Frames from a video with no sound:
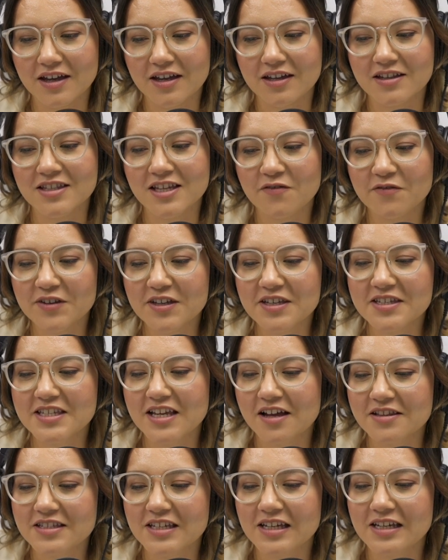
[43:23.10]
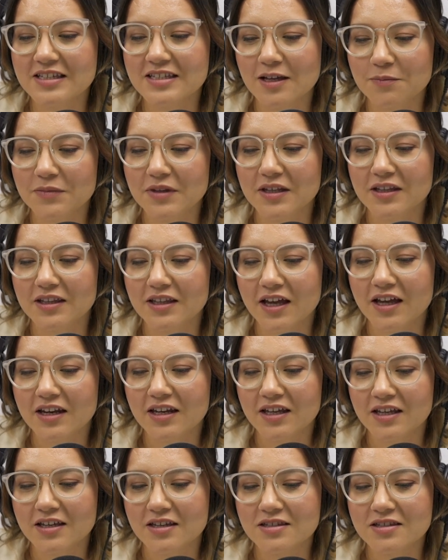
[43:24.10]
it definitely sounds like something that
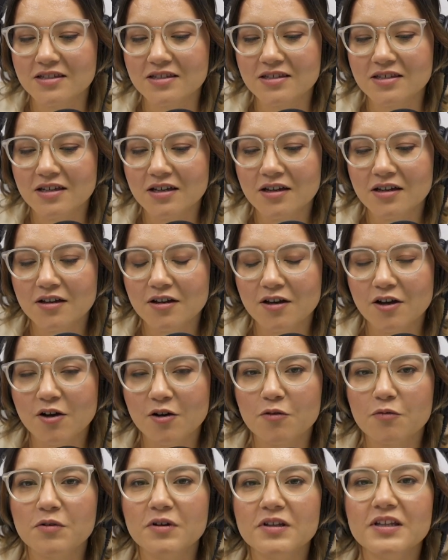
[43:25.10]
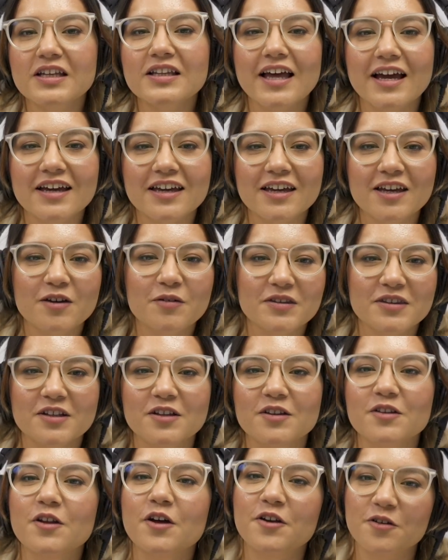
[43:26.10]
is really lacking with a
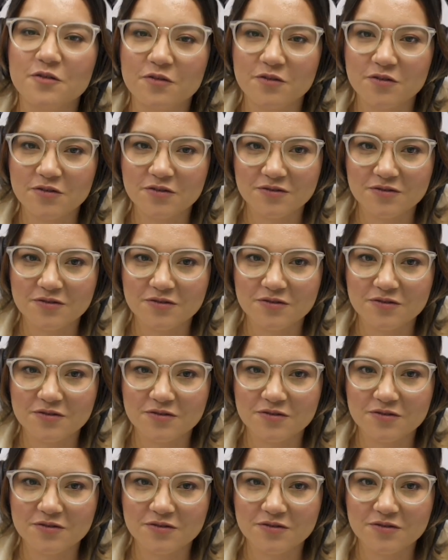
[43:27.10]
lot of